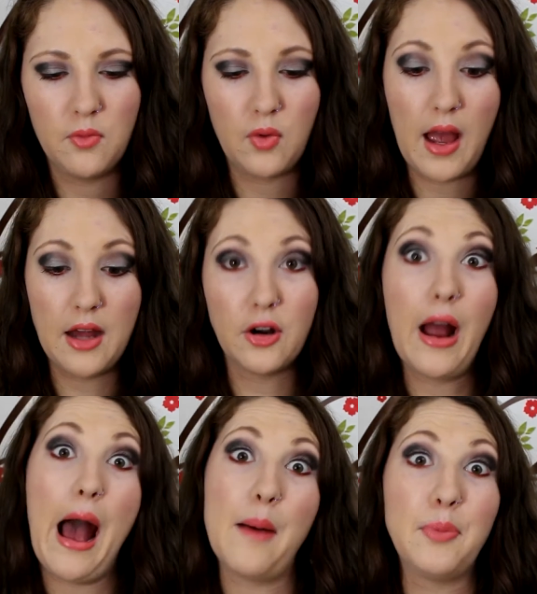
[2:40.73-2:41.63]
red or
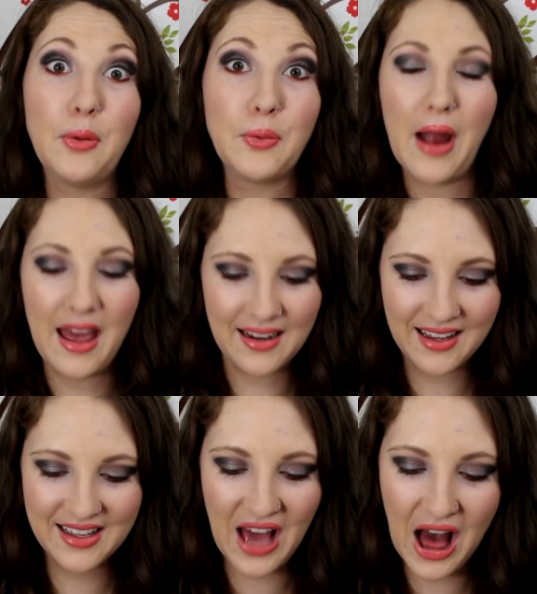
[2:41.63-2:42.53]
apple red
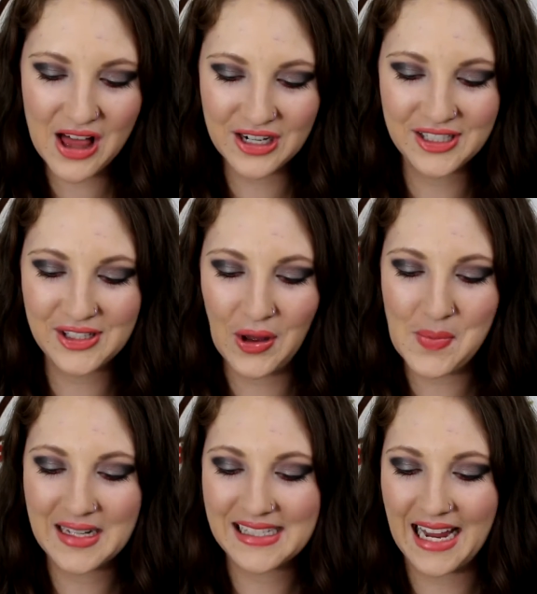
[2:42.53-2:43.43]
color, so
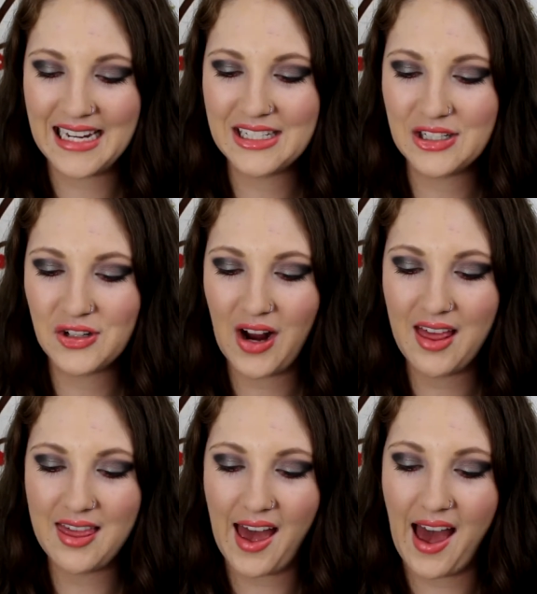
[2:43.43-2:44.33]
I'm excited to
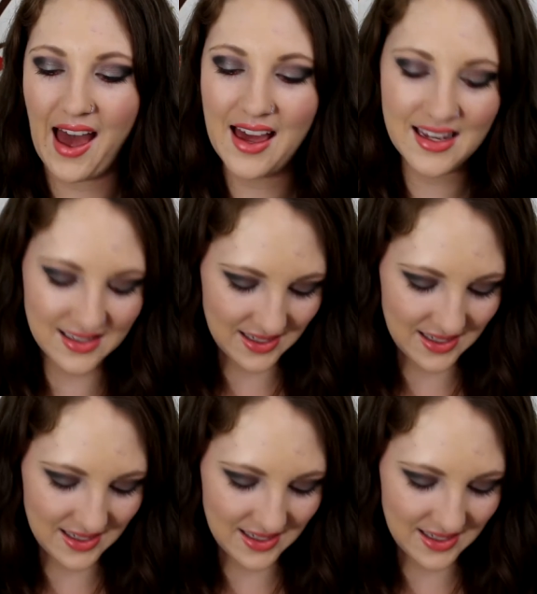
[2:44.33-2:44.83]
try that.